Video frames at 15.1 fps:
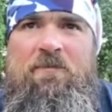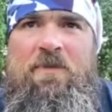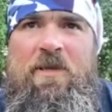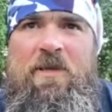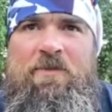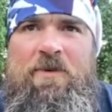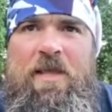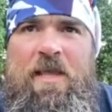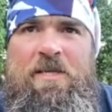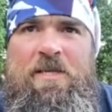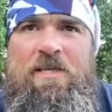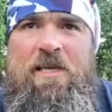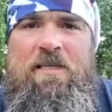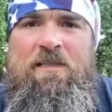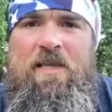The other day
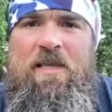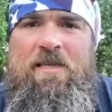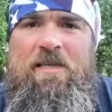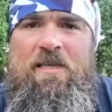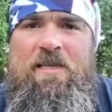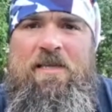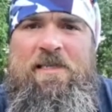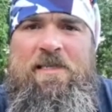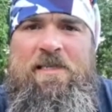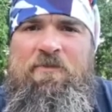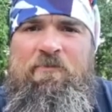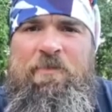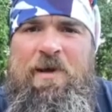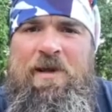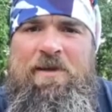she had like 72
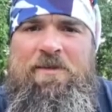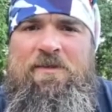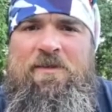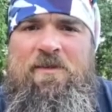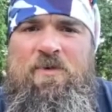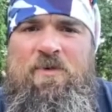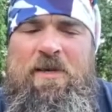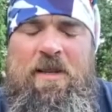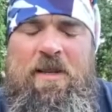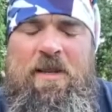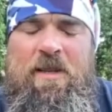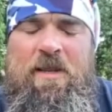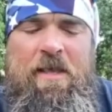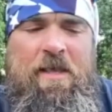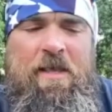miles in one
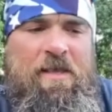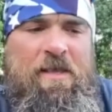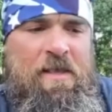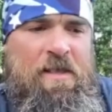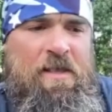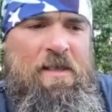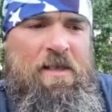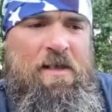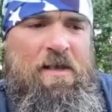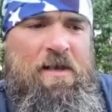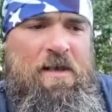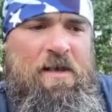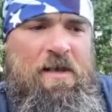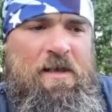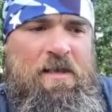day.
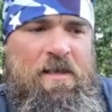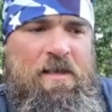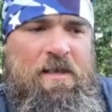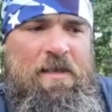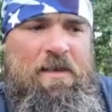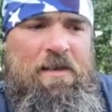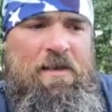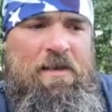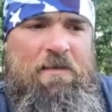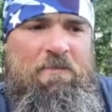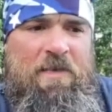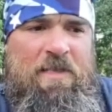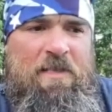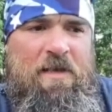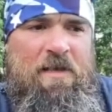And if that can
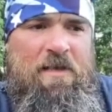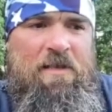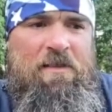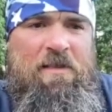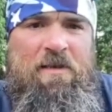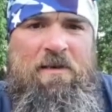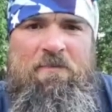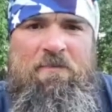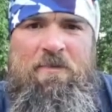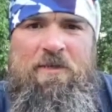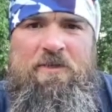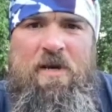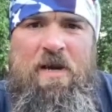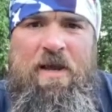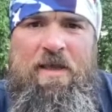be done, then I'm gonna
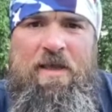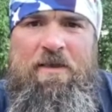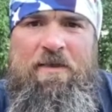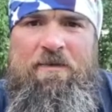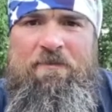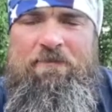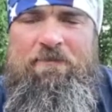try it.